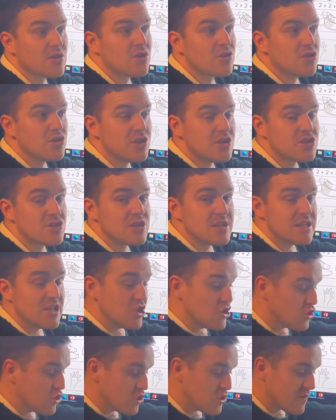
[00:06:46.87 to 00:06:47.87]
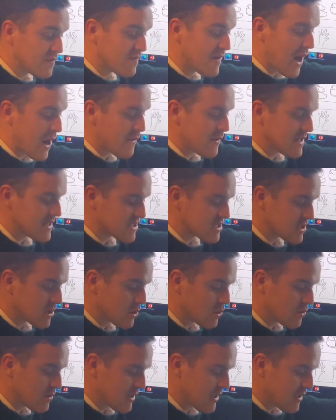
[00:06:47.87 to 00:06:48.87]
You just need to do it very
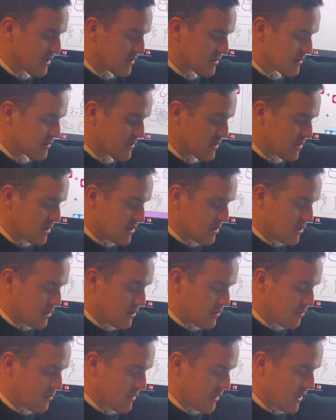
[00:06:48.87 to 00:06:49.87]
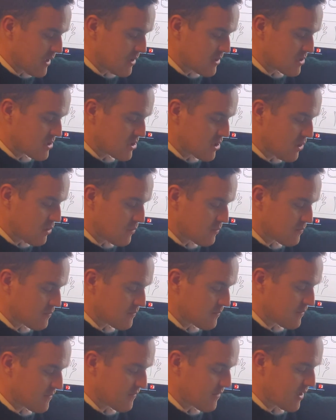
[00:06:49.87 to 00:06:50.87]
slowly. Okay, so
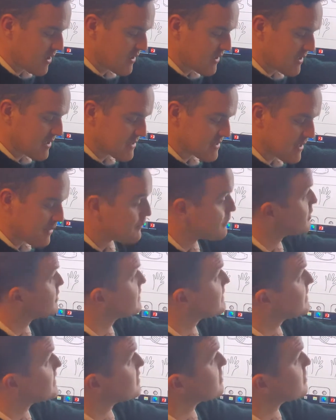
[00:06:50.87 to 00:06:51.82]
got an example here.